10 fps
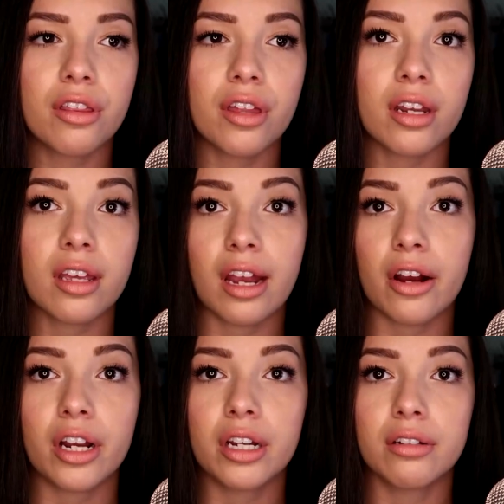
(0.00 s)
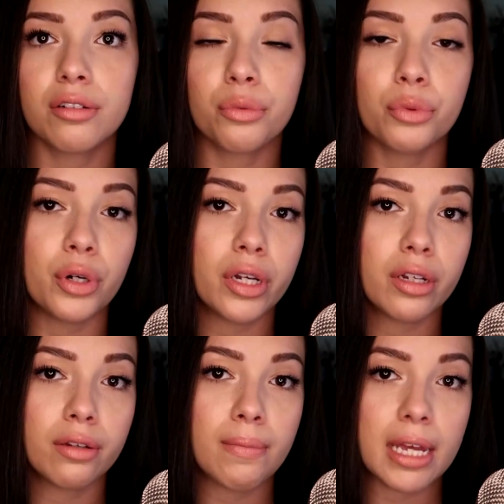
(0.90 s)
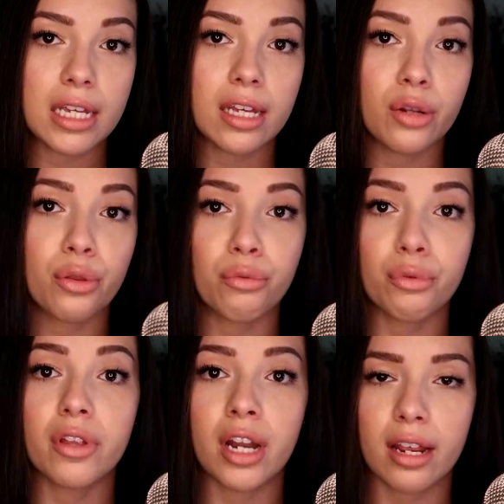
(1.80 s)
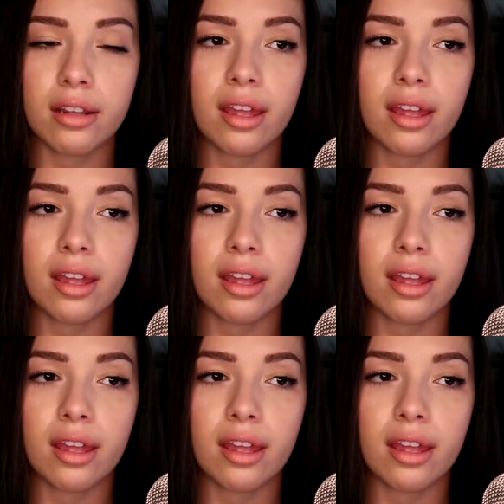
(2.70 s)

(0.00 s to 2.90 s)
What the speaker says: that Karen would make it through the night.